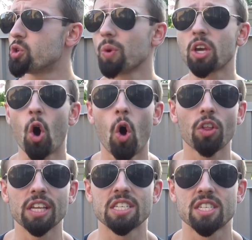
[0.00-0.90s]
doing
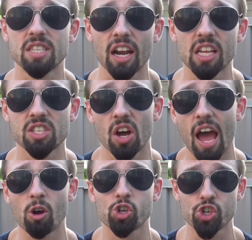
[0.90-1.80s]
all these studies on
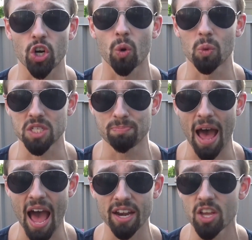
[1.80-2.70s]
how sugar was
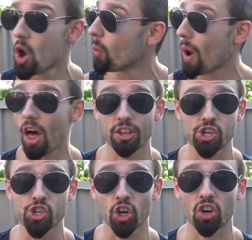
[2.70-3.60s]
bad. Well, the
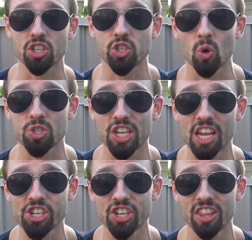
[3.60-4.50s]
Sugar
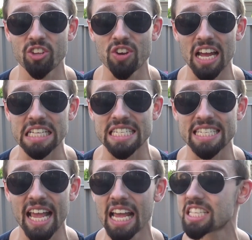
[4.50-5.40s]
Association in the United
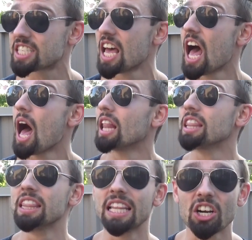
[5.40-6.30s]
States
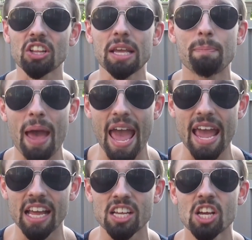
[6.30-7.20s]
literally
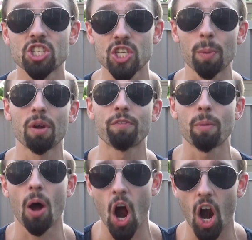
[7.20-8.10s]
paid someone
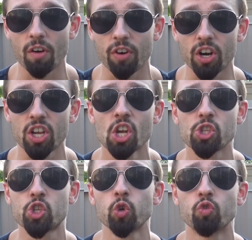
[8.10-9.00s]
from Harvard
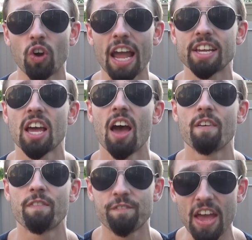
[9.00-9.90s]
to write
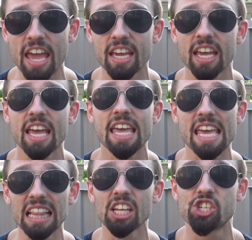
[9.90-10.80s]
fake,
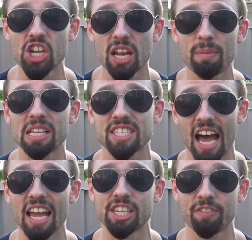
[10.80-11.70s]
illegitimate
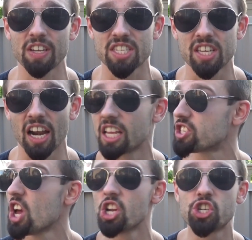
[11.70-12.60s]
scientific
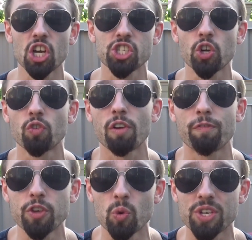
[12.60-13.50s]
studies just to
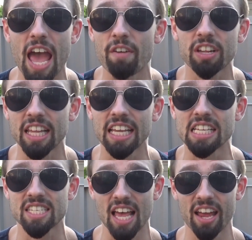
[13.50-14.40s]
refute everything he
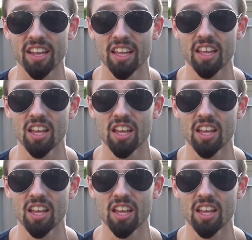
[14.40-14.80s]
said.